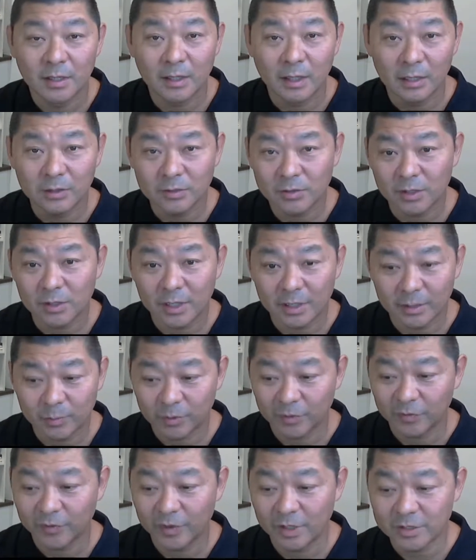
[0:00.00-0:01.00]
How to Get a
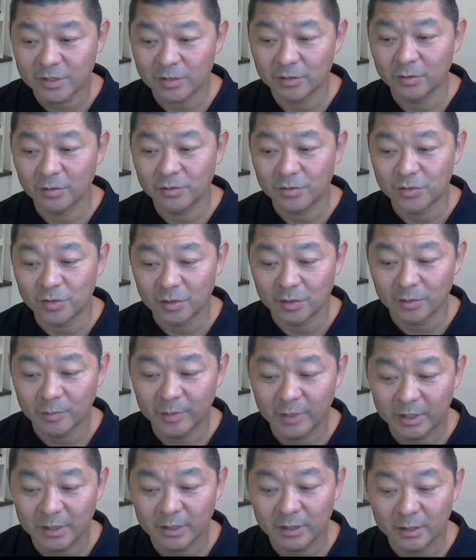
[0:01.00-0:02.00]
Professional
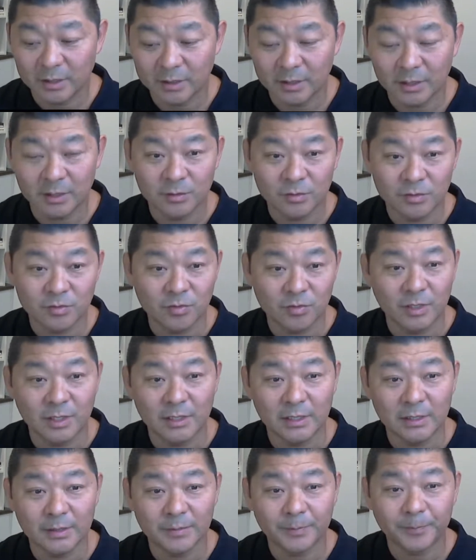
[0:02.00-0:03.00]
Job in
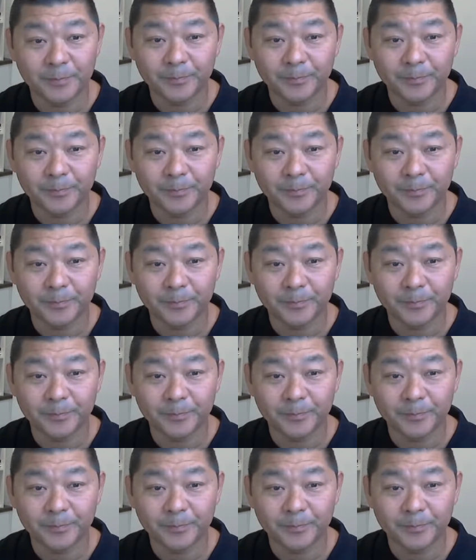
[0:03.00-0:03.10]
Australia.